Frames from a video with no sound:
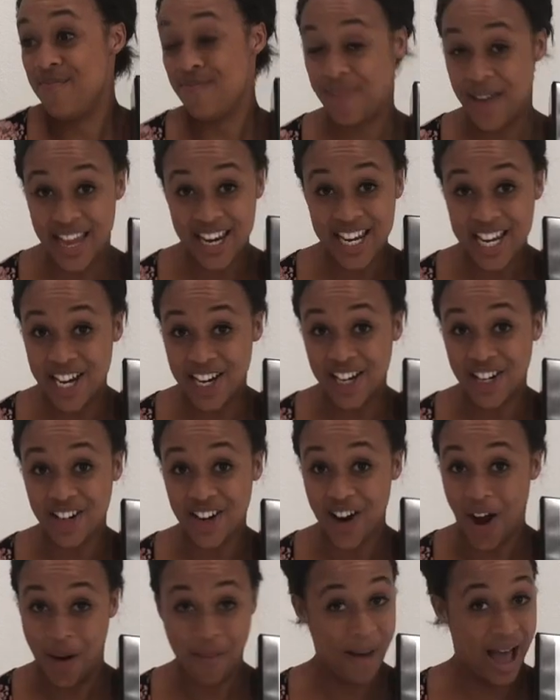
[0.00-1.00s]
been
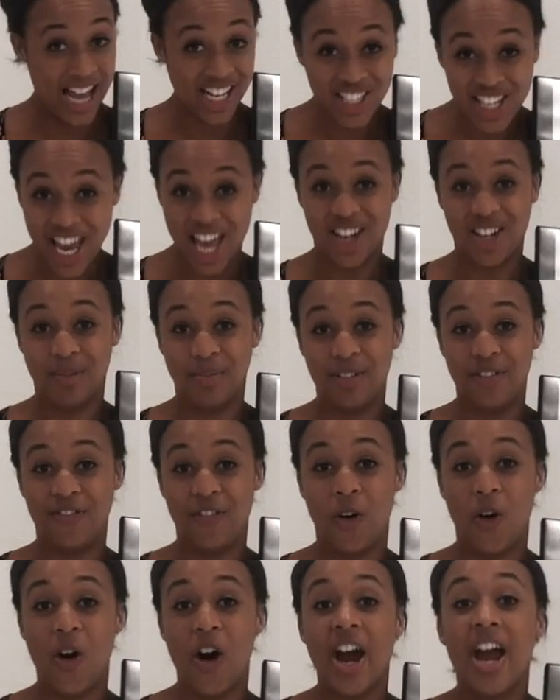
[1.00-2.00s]
here on my channel
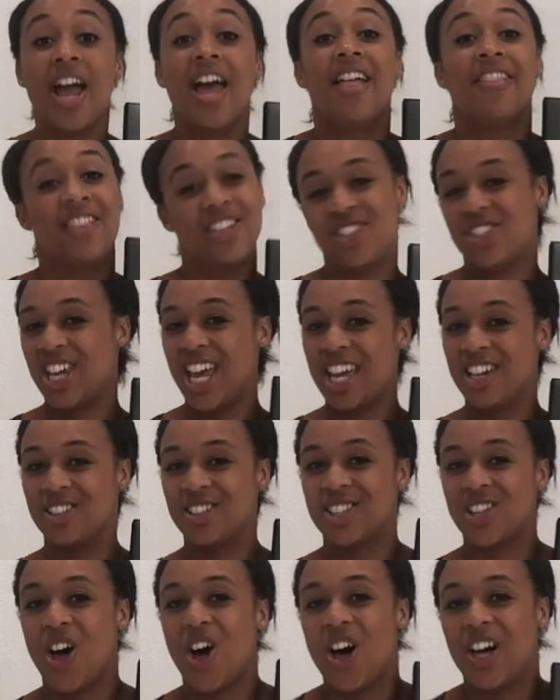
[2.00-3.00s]
before, this channel
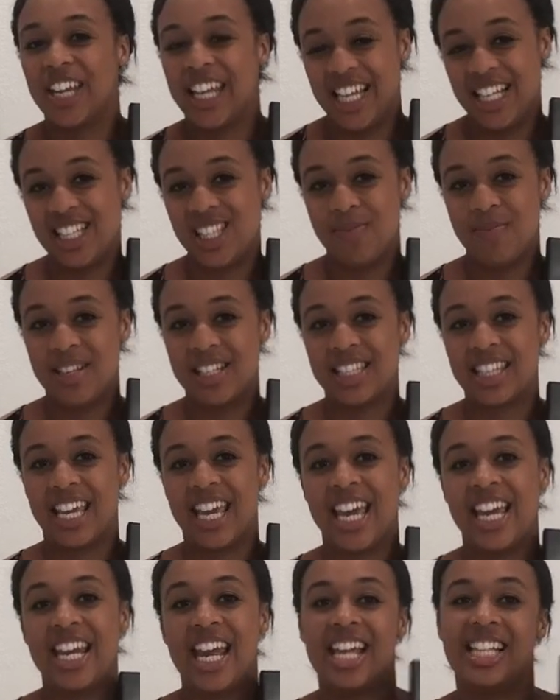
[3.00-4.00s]
is called It's Miss
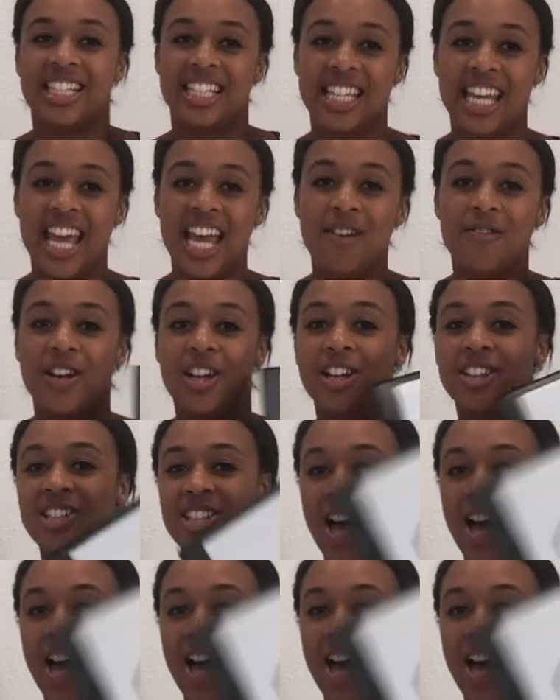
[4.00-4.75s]
Lane, and today we are